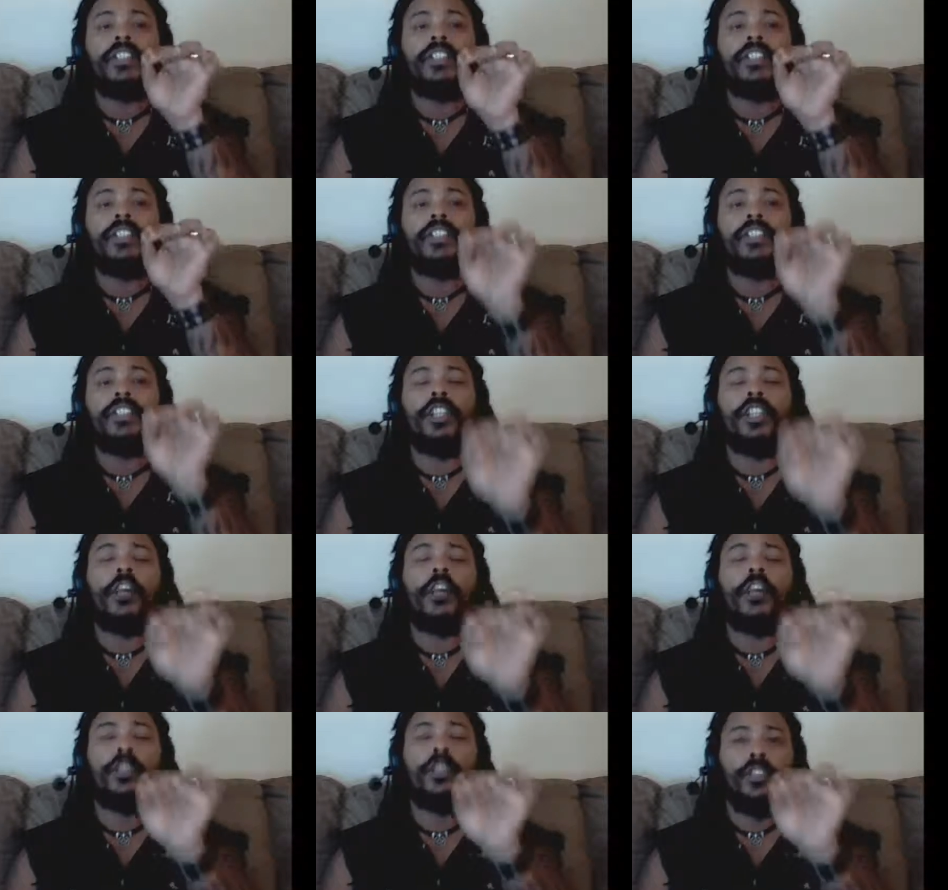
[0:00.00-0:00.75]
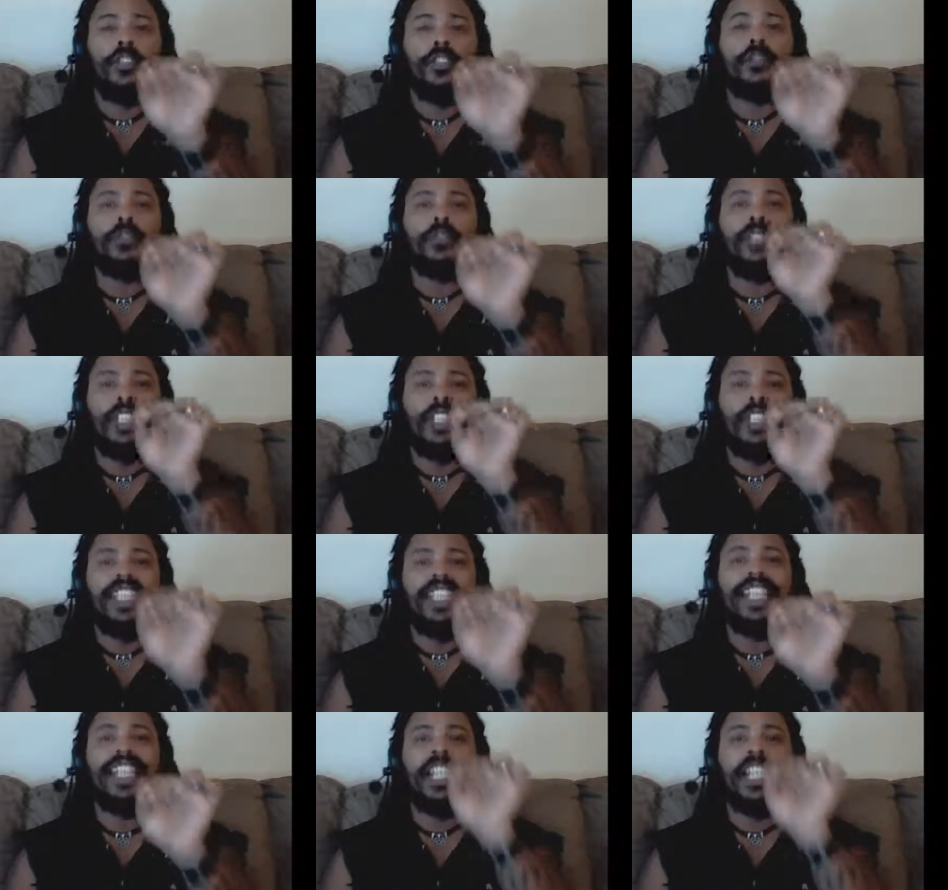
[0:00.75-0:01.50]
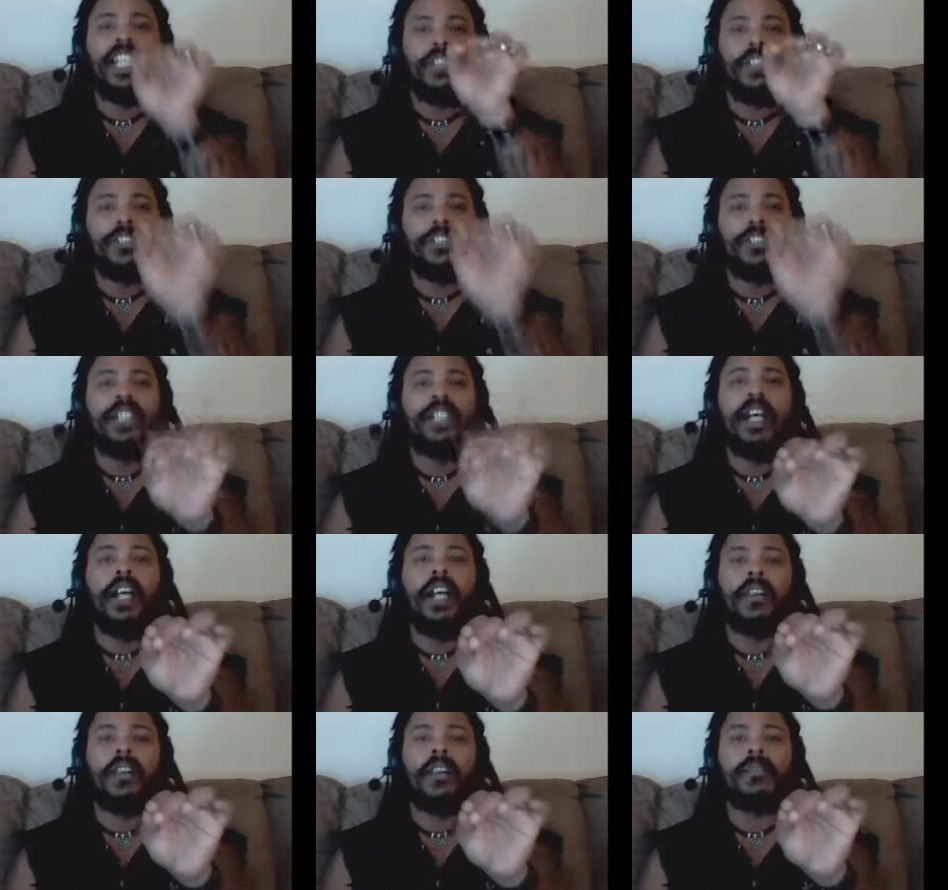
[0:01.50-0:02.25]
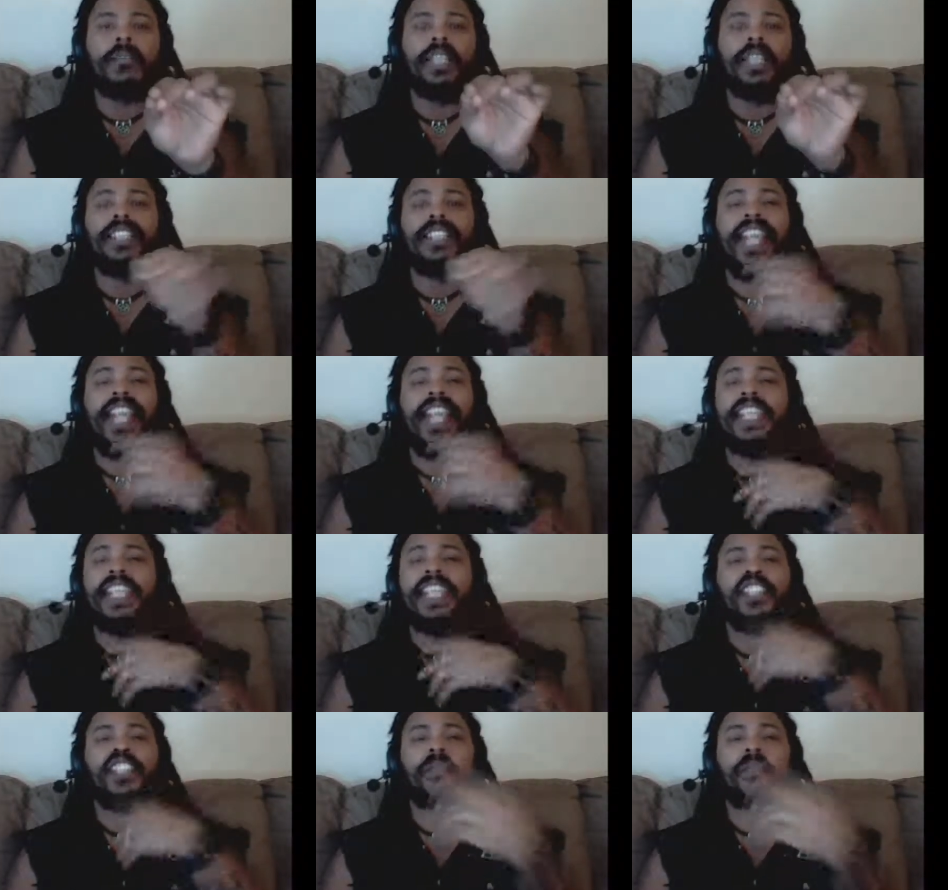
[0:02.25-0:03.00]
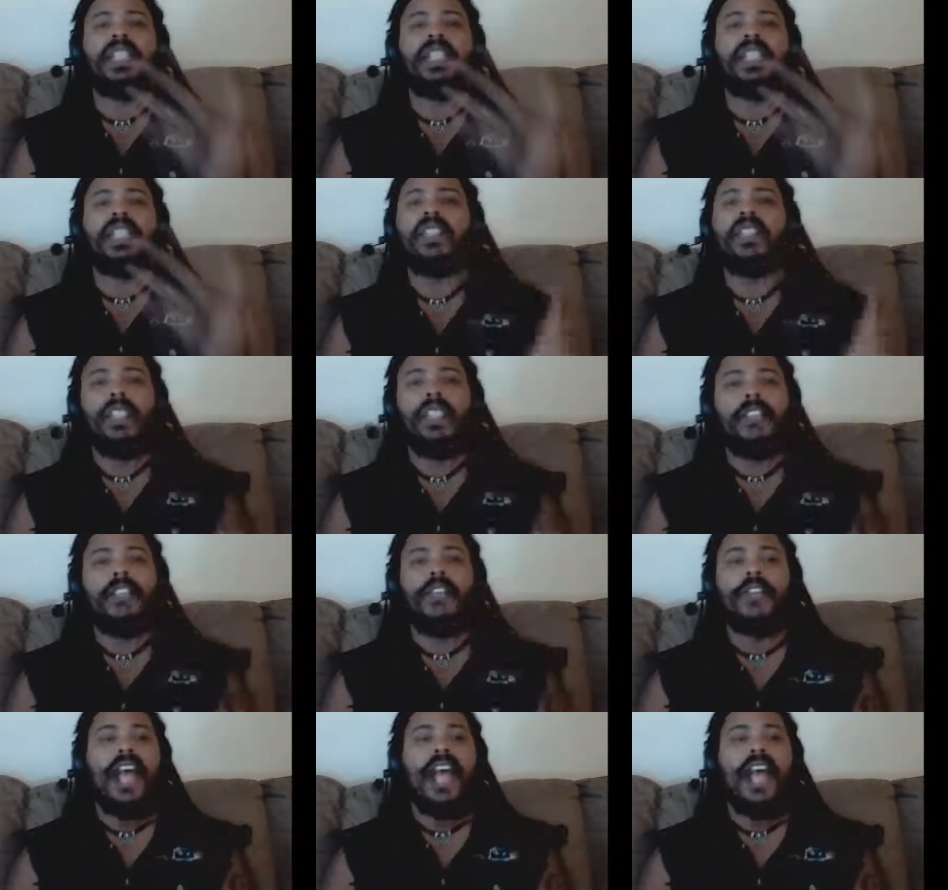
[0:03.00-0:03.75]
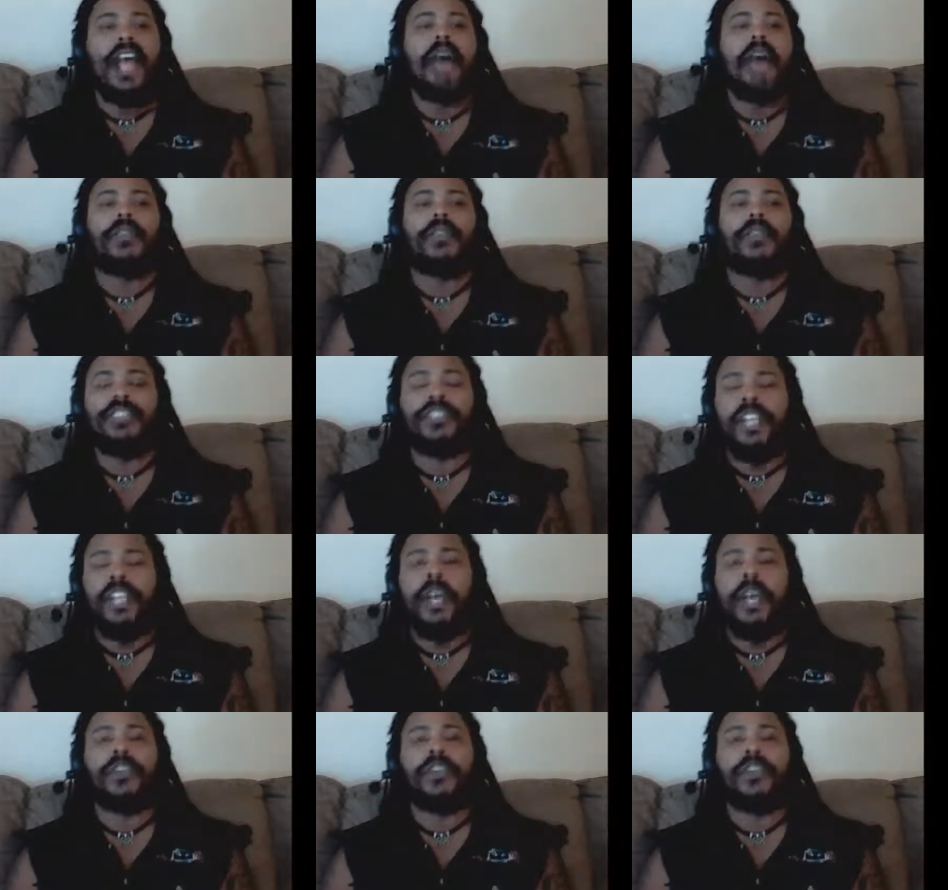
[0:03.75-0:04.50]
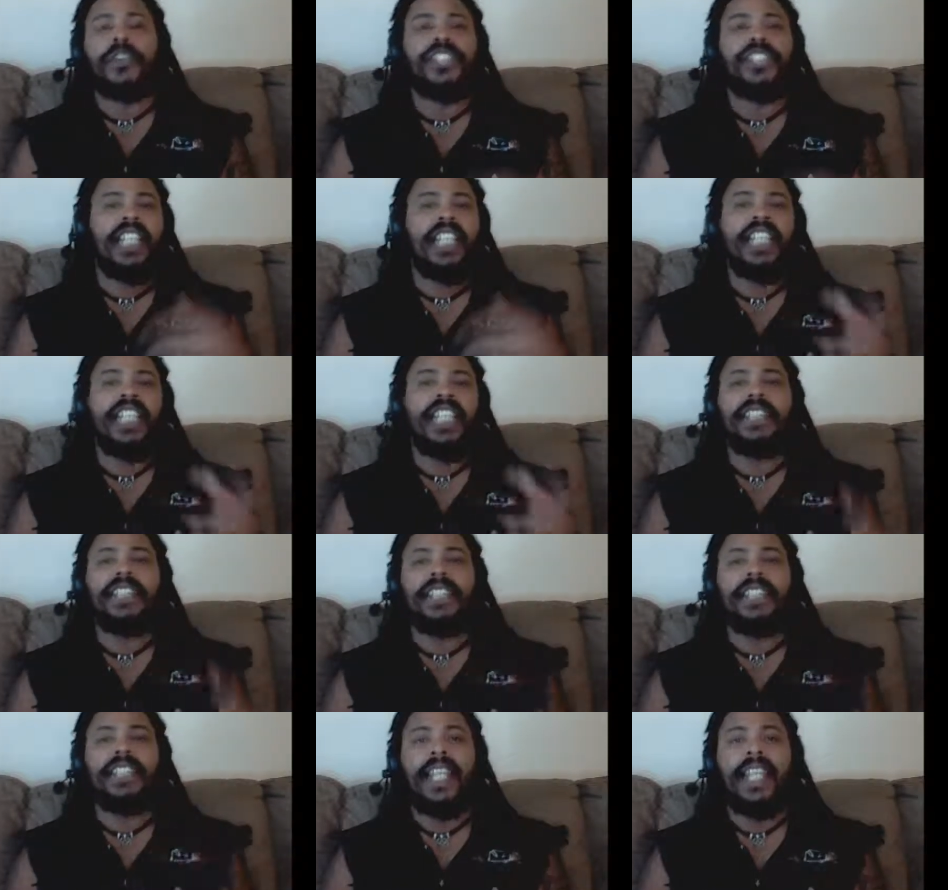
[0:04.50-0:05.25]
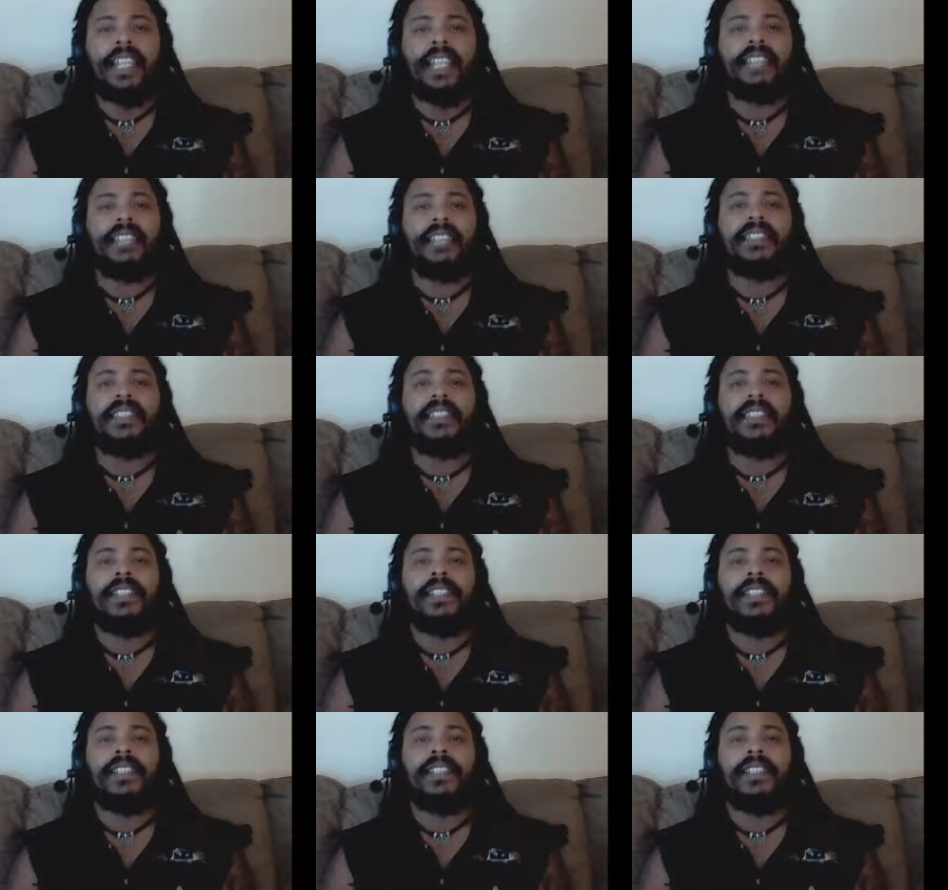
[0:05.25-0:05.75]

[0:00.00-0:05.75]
to go do the digging yourself, because I could speak for hours and hours and days and days.